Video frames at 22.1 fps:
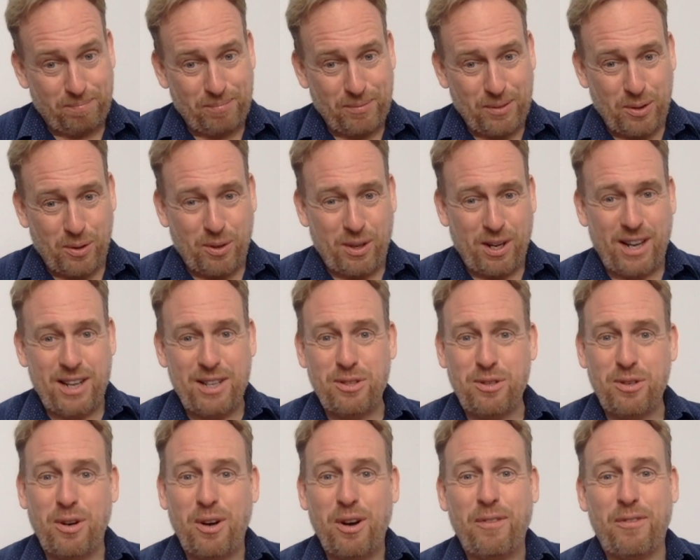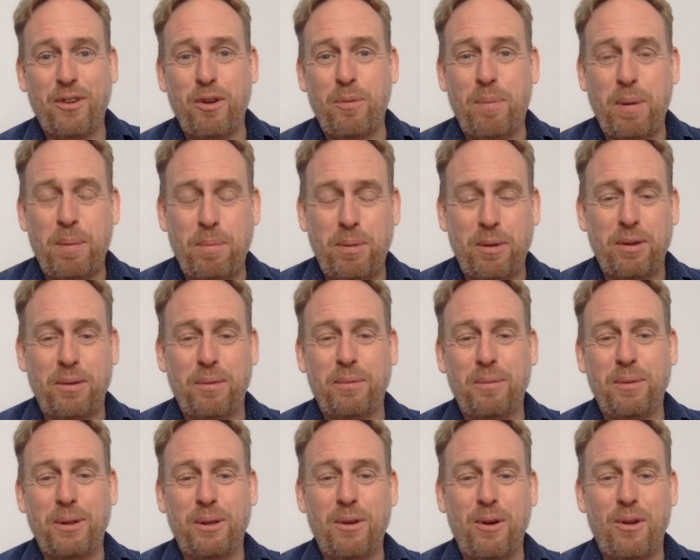Okay, so a few people
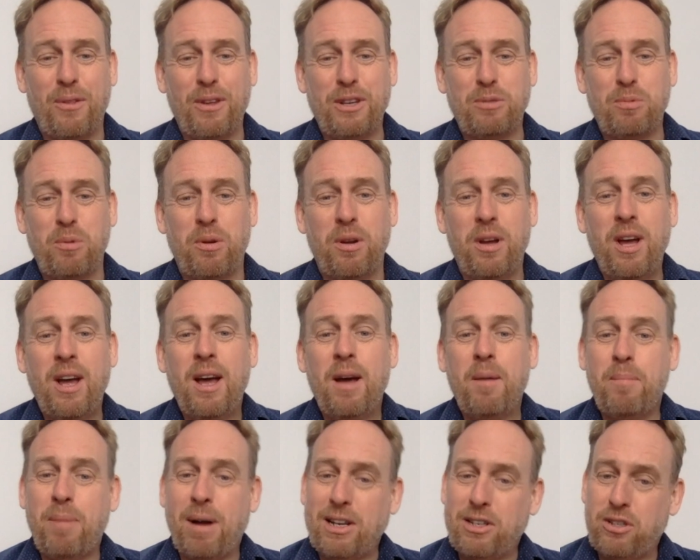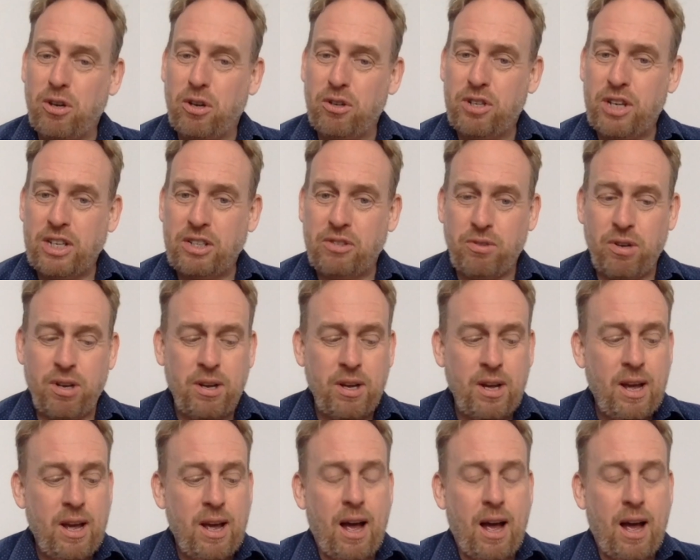will know this one by George Ezra.